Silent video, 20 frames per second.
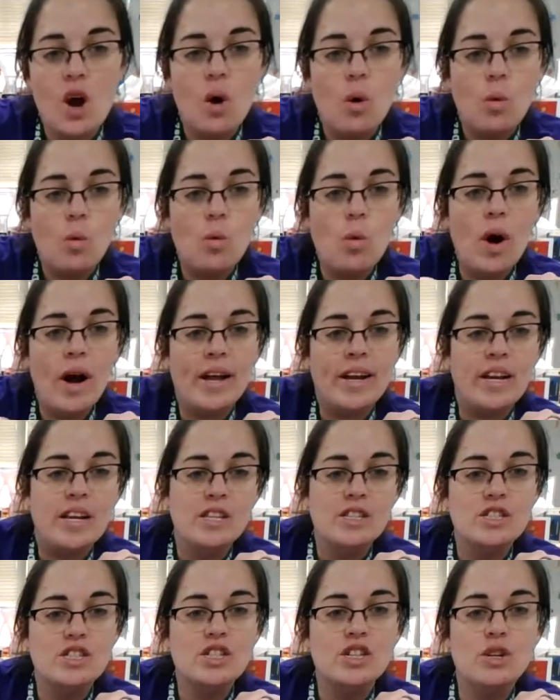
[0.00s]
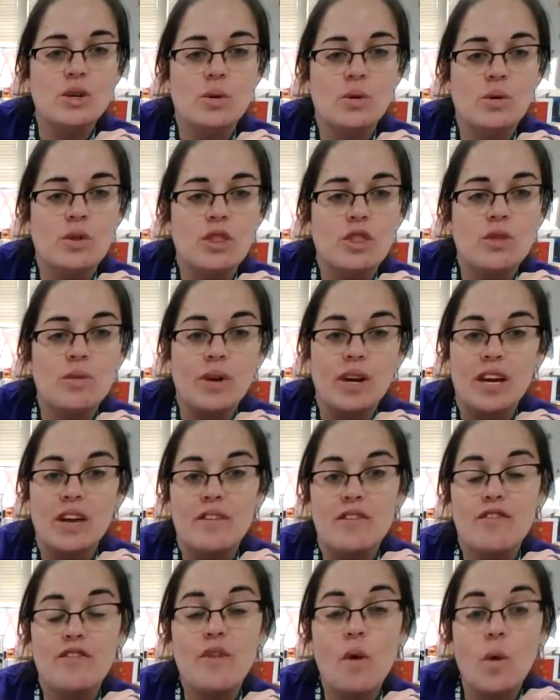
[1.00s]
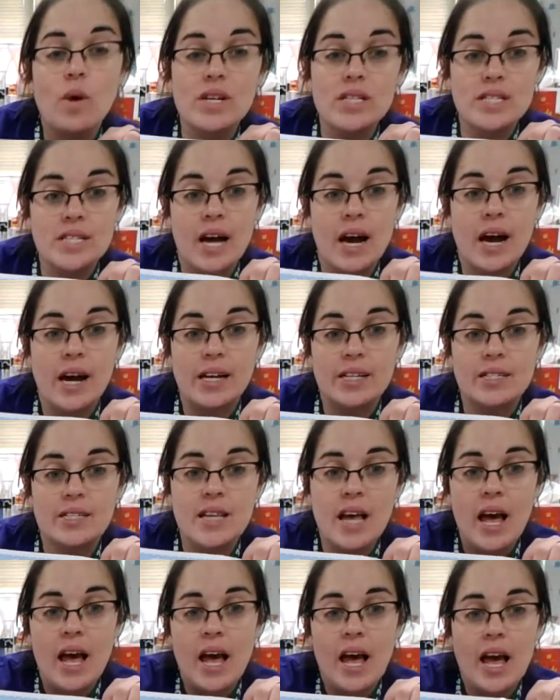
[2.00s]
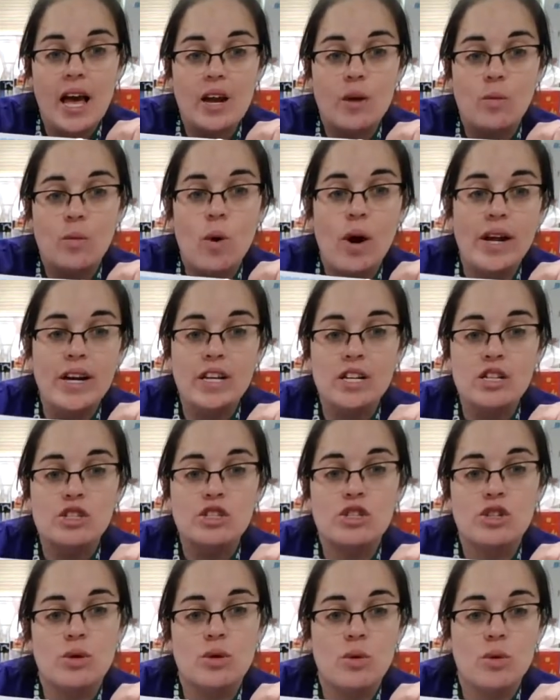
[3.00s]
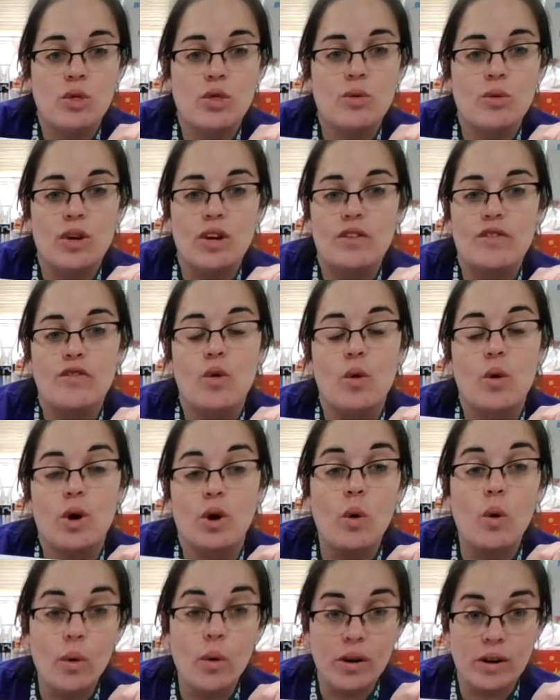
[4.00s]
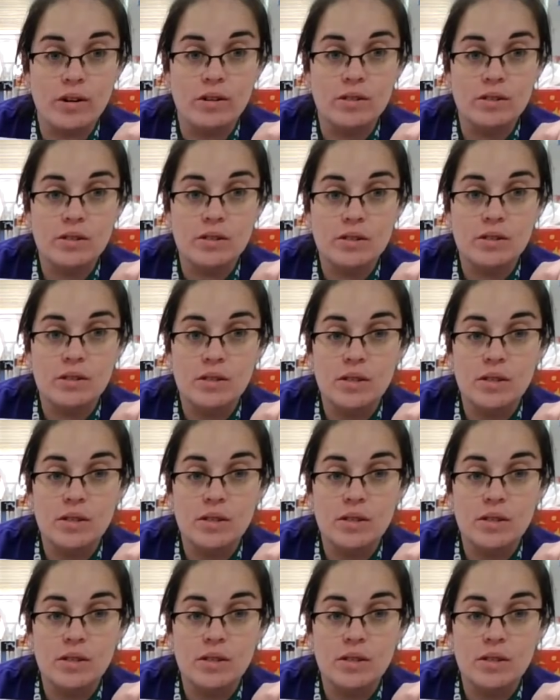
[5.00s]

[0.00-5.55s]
1, 2, 3, 4 sides and 1, 2, 3, 4 corners.